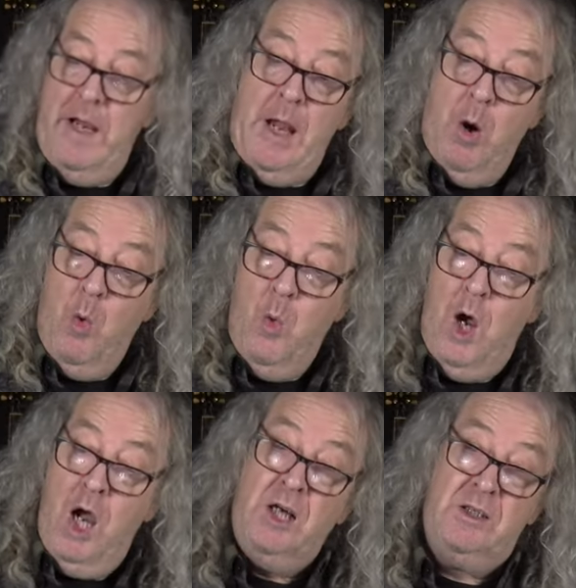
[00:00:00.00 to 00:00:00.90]
it all
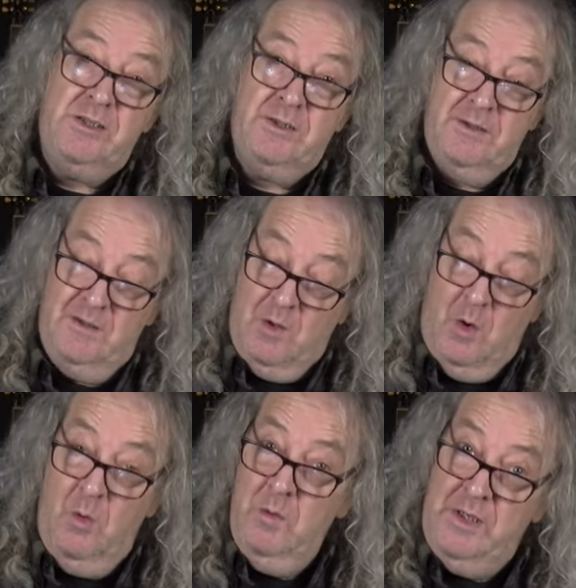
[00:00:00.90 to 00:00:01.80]
worked.
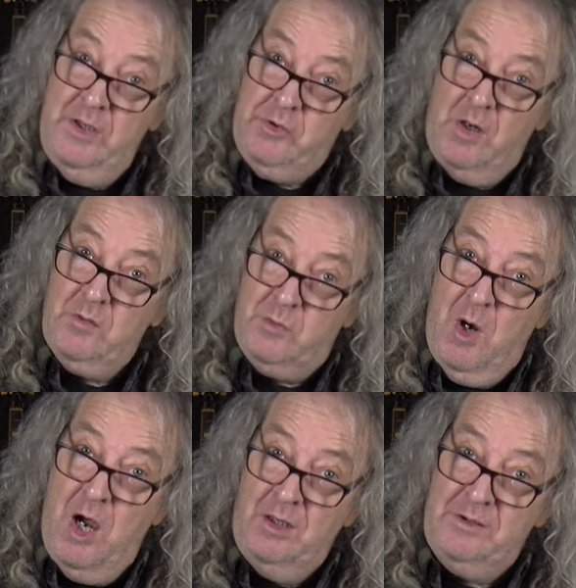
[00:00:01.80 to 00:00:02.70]
All the controls
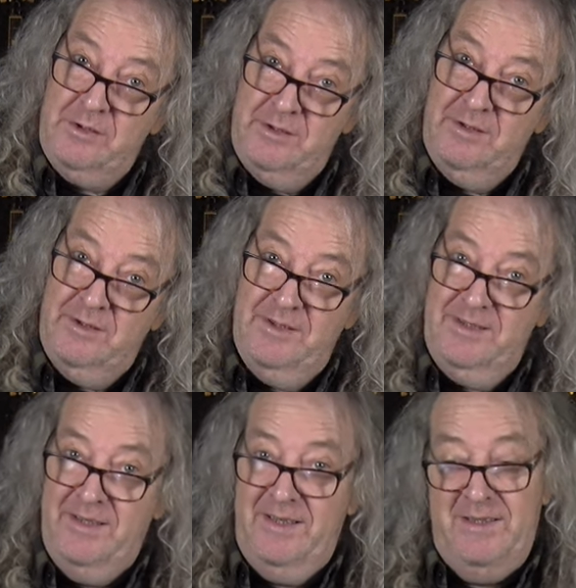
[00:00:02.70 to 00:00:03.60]
worked.
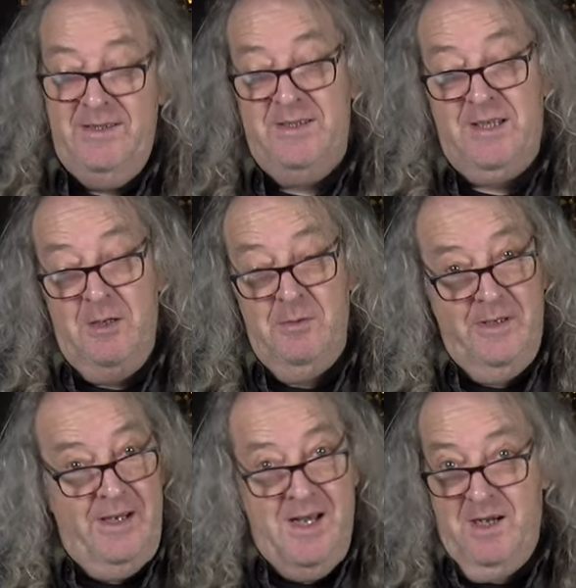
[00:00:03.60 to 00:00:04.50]
So,
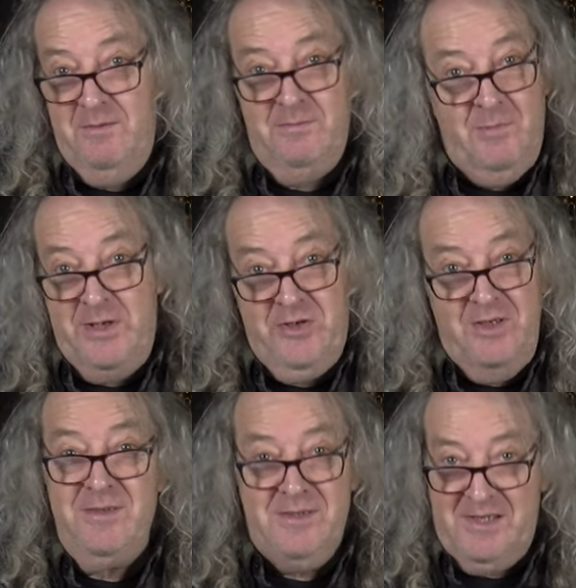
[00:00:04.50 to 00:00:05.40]
you know, we
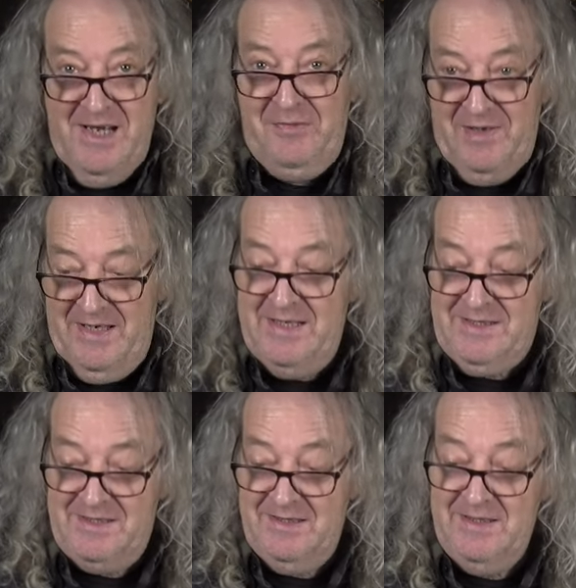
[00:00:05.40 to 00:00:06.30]
shouldn't sniff at
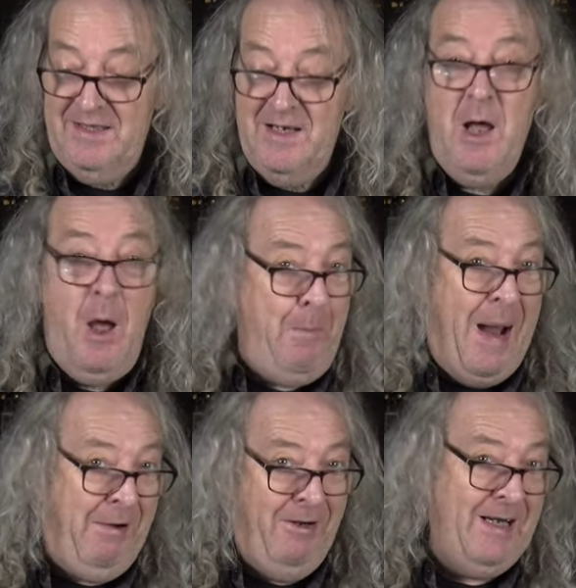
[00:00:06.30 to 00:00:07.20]
this
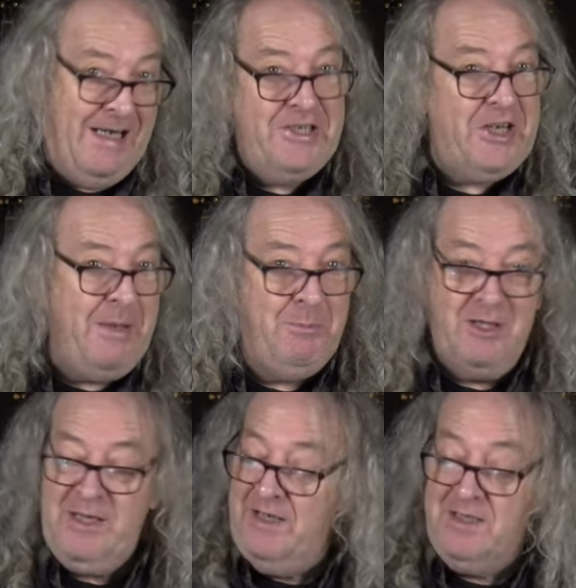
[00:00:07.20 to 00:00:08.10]
apparently cheap
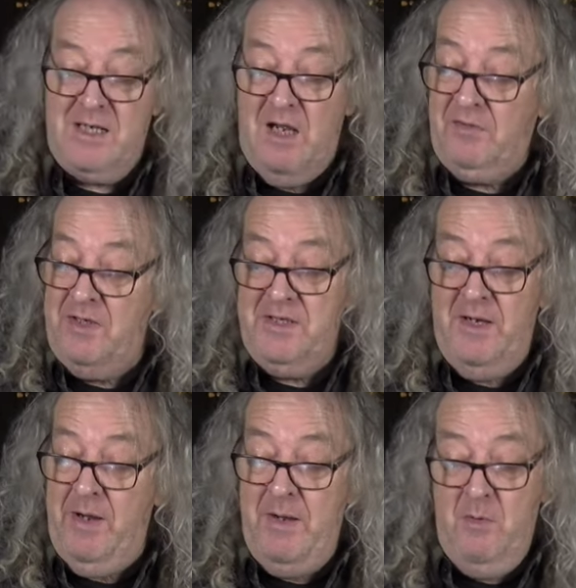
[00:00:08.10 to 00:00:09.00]
looking stuff, because
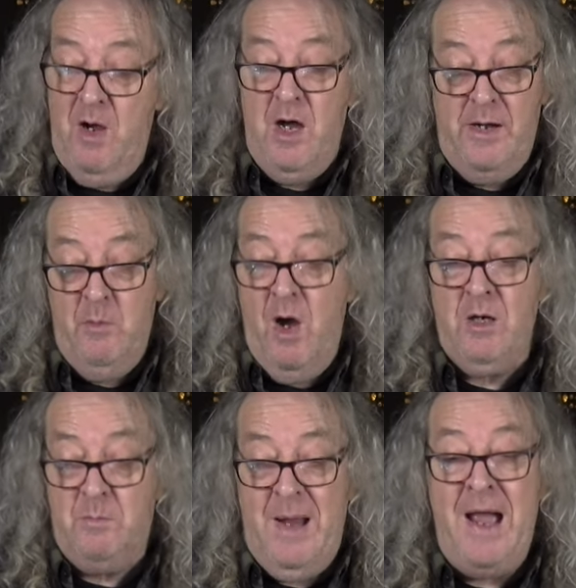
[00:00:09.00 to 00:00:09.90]
it, it worked. It
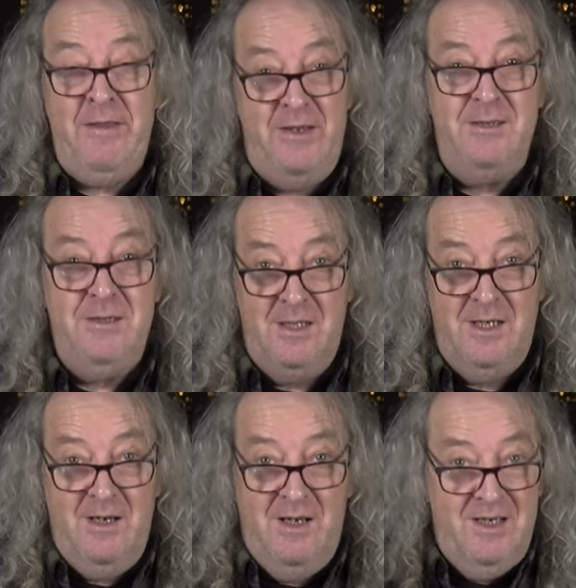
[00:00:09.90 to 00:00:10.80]
worked better than
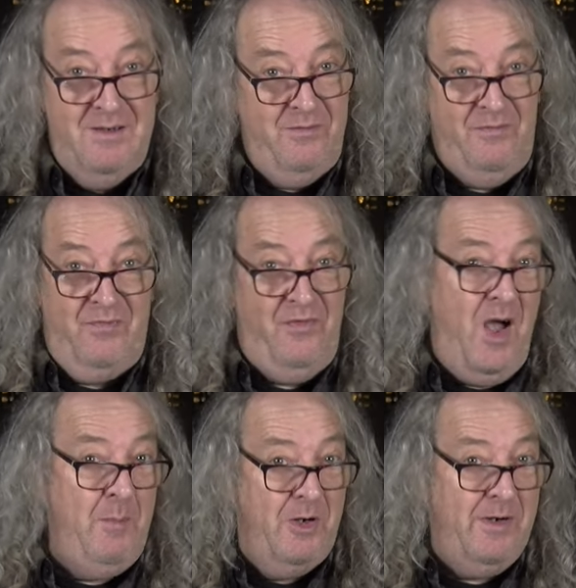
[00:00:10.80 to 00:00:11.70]

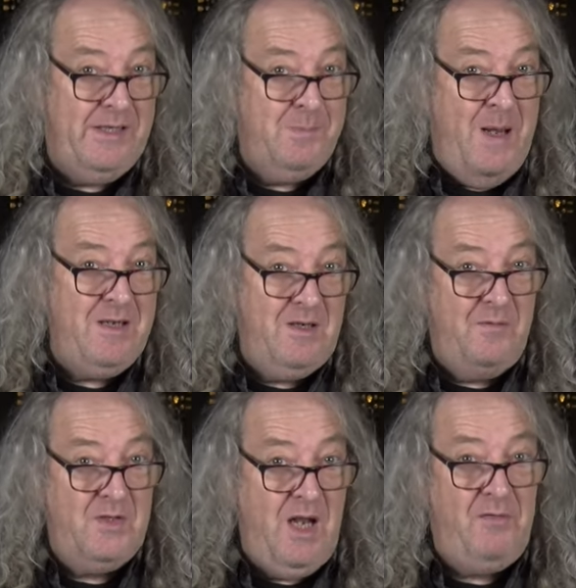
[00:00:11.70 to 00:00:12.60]
far more expensive
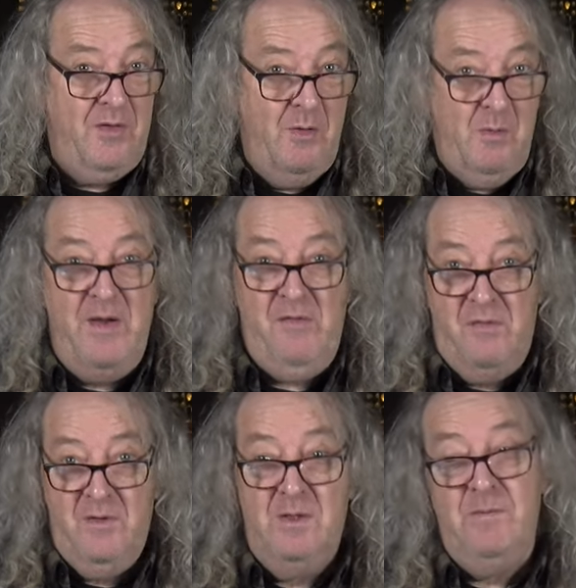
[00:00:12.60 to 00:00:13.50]
stuff that we've
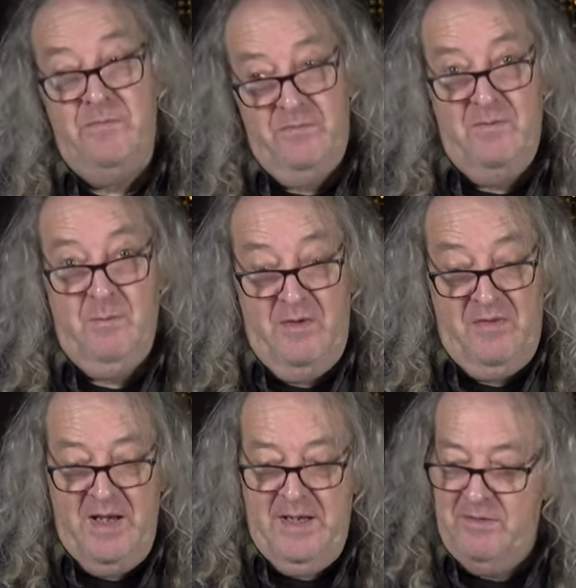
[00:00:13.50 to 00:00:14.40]
we've
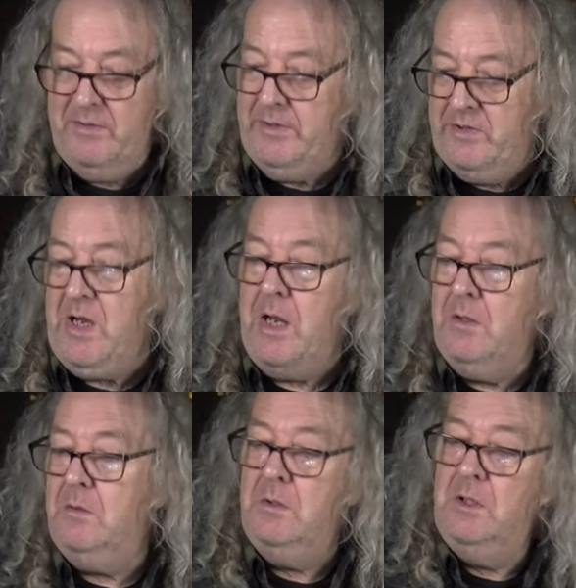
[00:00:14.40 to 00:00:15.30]
had here on the channel,